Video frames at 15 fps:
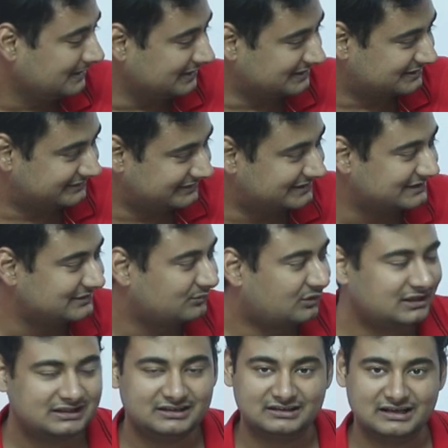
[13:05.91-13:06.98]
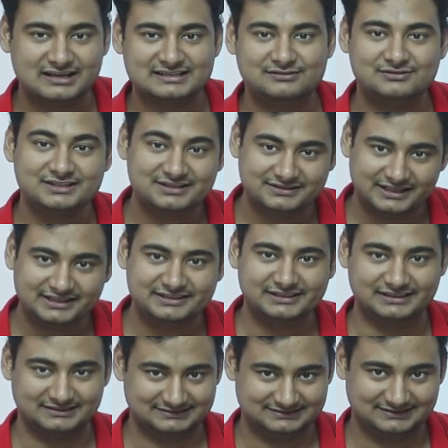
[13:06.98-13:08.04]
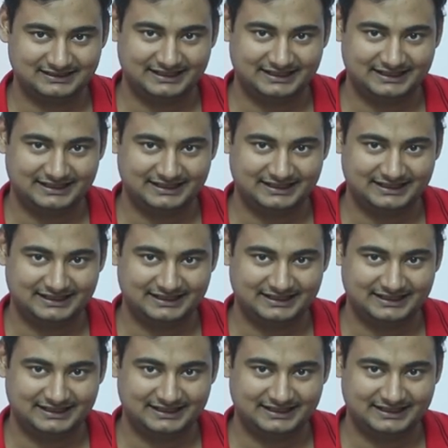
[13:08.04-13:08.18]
Is this is what NASA was thinking?